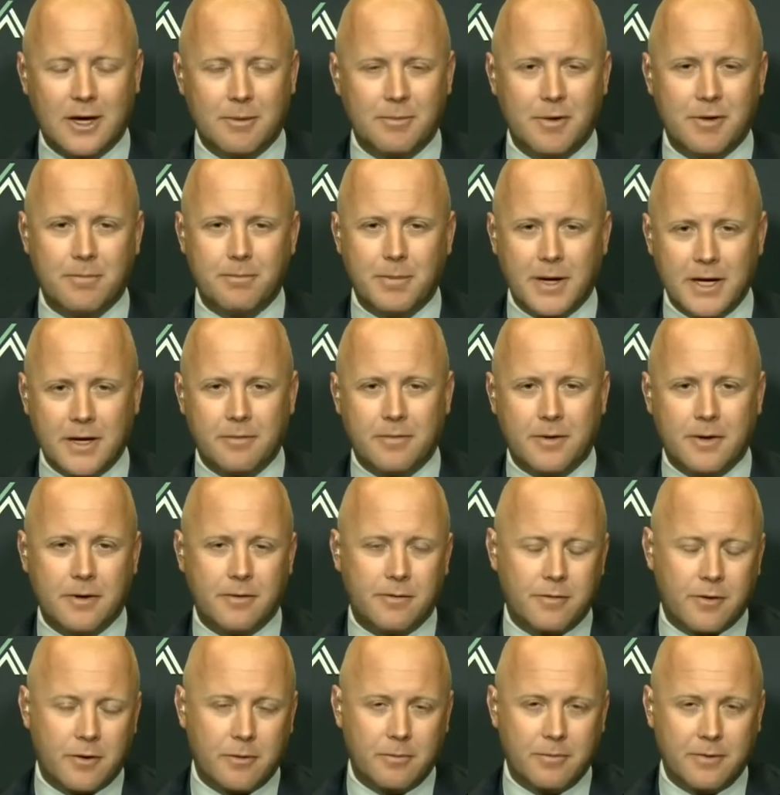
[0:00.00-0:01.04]
They've
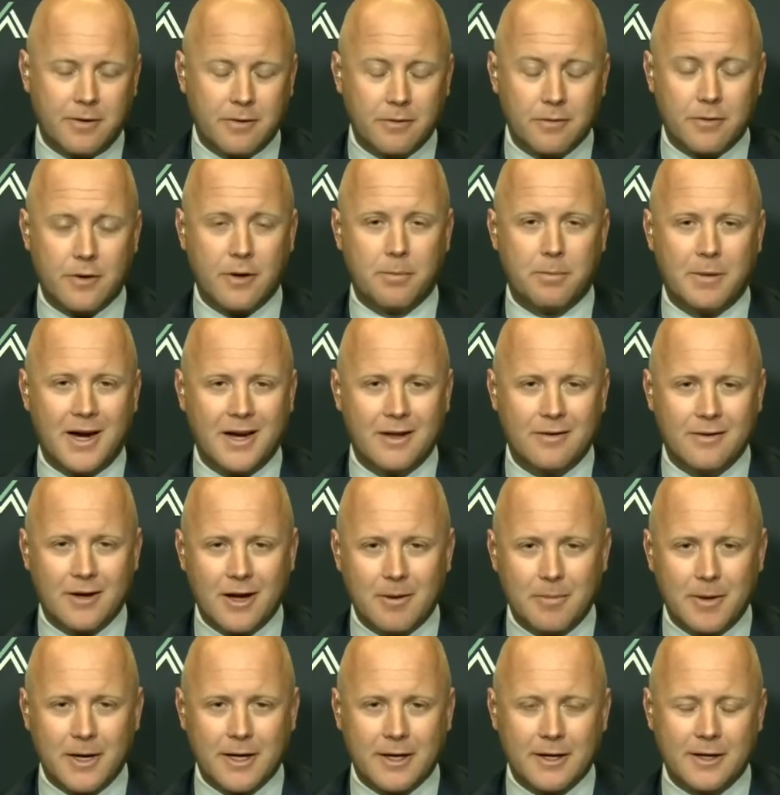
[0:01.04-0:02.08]
benefited from the
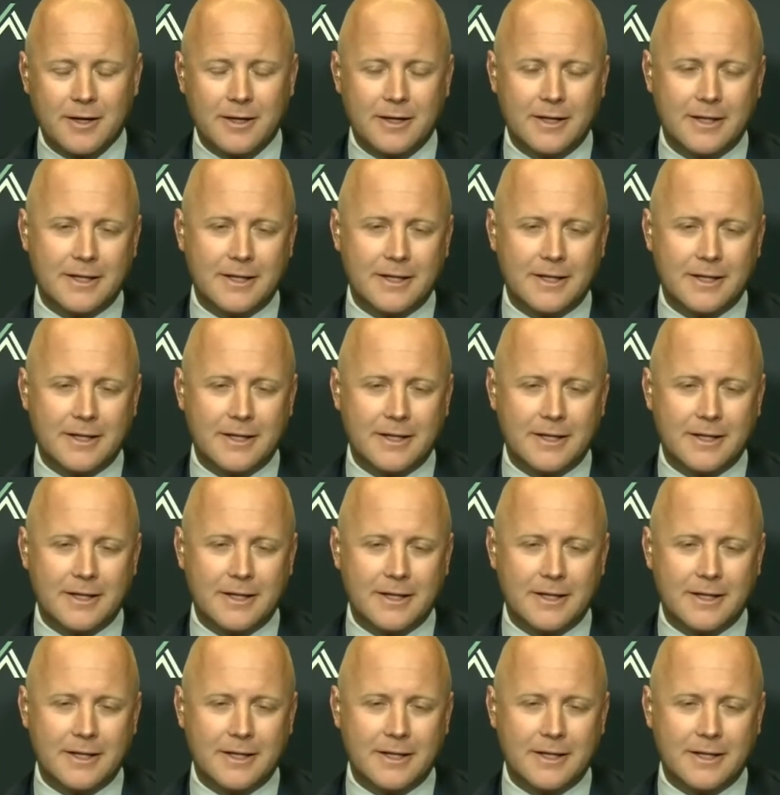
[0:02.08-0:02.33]
pandemic.